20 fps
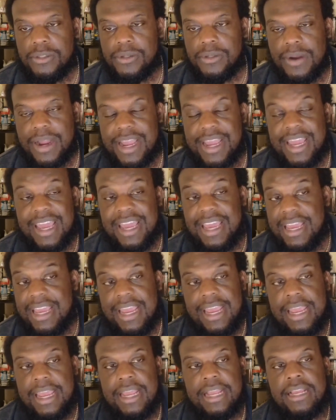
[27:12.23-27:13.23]
right?
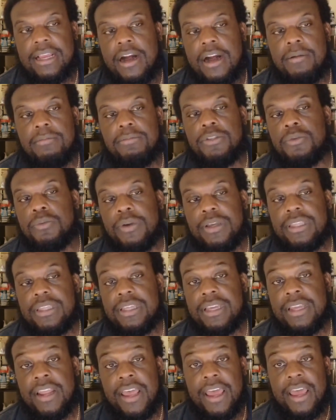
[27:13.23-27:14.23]
It comes with
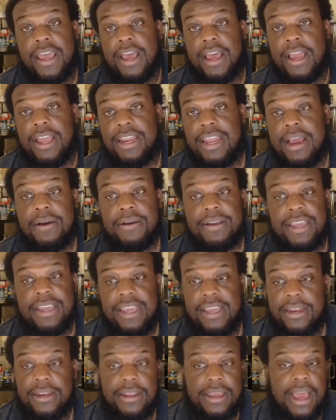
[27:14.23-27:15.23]
it. Now,
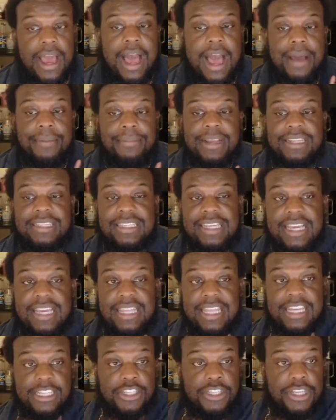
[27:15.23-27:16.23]
again, I'm not
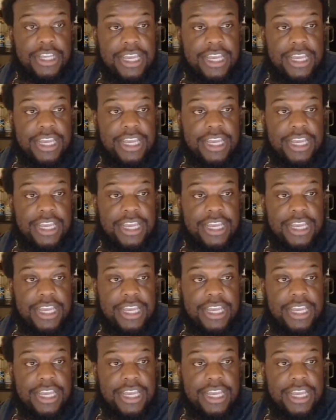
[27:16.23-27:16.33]
saying that